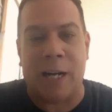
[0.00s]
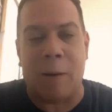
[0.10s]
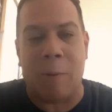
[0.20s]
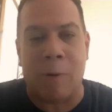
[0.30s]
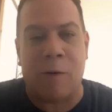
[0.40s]
I
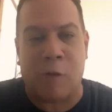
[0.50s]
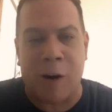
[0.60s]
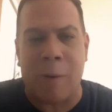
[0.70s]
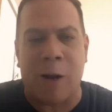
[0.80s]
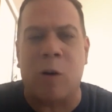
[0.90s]
remember a
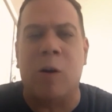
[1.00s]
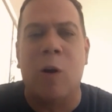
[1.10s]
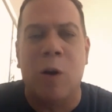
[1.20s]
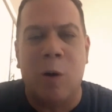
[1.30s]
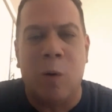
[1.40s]
friend of mine going,
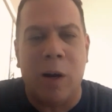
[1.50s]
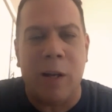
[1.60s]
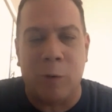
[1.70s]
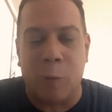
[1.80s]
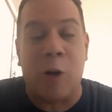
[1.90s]

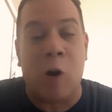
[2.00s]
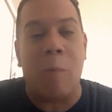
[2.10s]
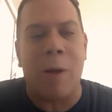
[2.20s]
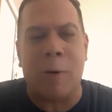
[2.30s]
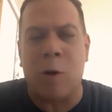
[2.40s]
when call
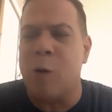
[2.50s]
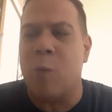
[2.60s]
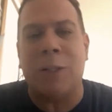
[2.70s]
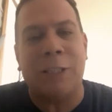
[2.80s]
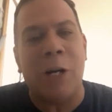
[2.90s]
me up and go, hey,
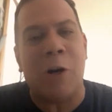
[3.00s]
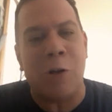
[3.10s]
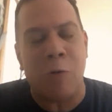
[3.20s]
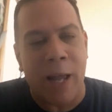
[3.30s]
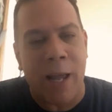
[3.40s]
what scene are
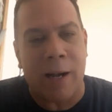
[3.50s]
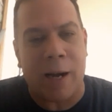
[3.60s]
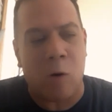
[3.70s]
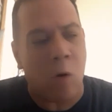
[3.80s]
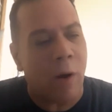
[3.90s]
you in?
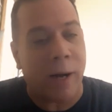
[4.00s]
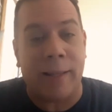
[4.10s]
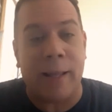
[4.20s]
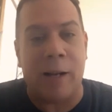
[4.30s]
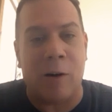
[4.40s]
I go, oh, and I'm
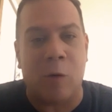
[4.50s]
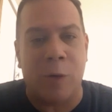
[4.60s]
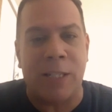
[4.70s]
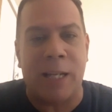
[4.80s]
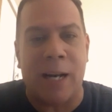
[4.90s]
telling her
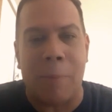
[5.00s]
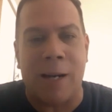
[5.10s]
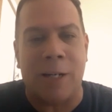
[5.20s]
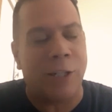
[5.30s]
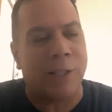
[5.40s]
which scene I'm
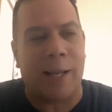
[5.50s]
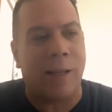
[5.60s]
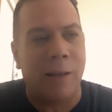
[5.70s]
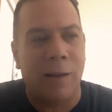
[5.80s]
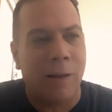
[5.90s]
in, and she's like,